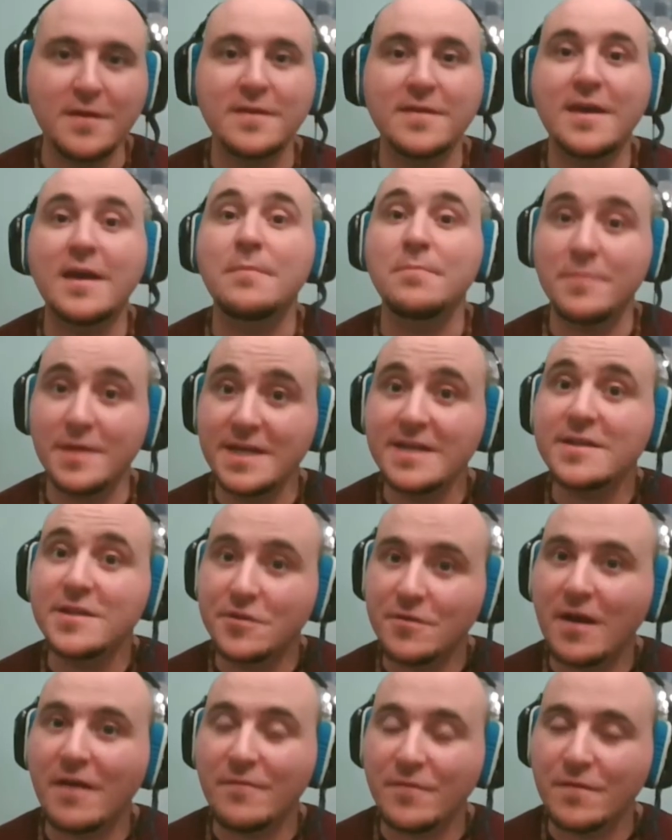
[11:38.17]
that means
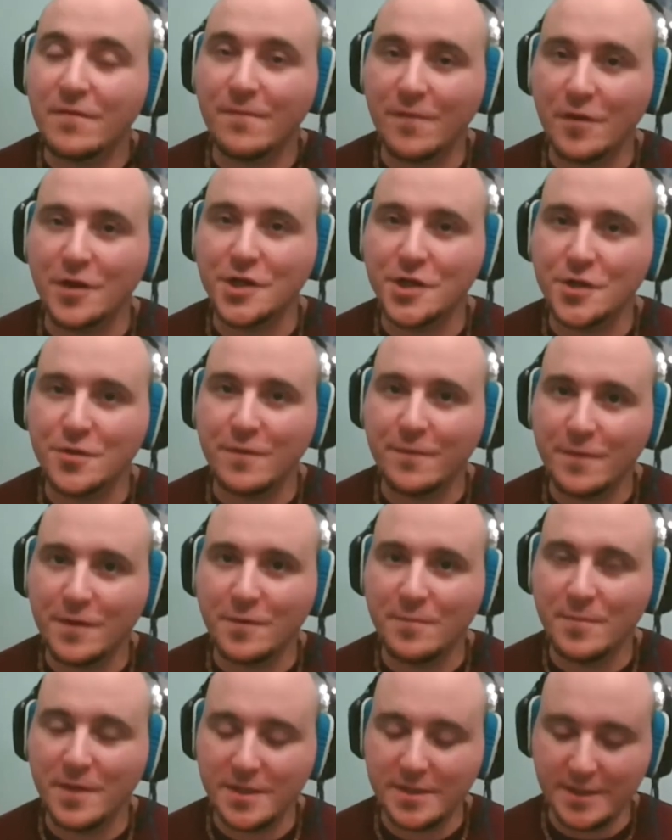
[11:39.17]
you have the virtue of
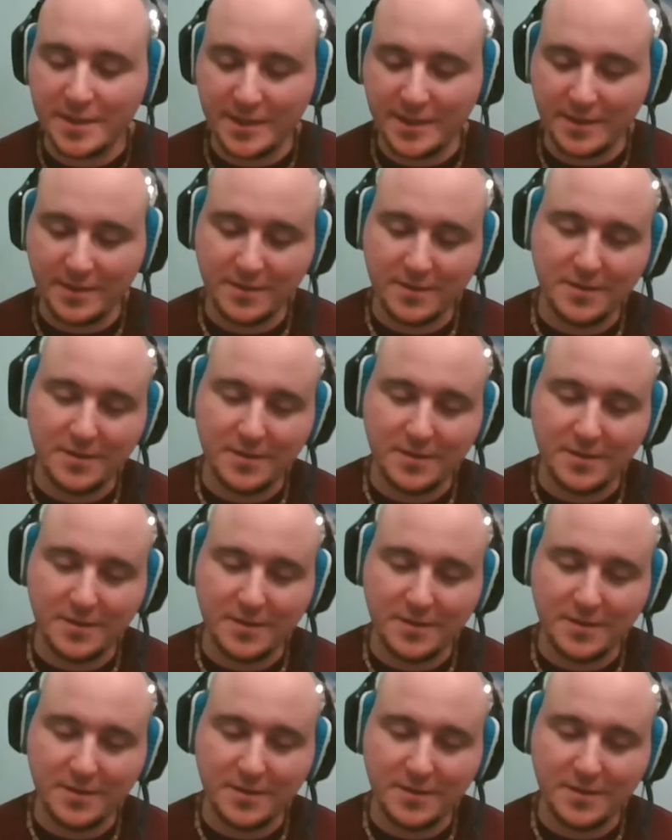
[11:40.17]
humility.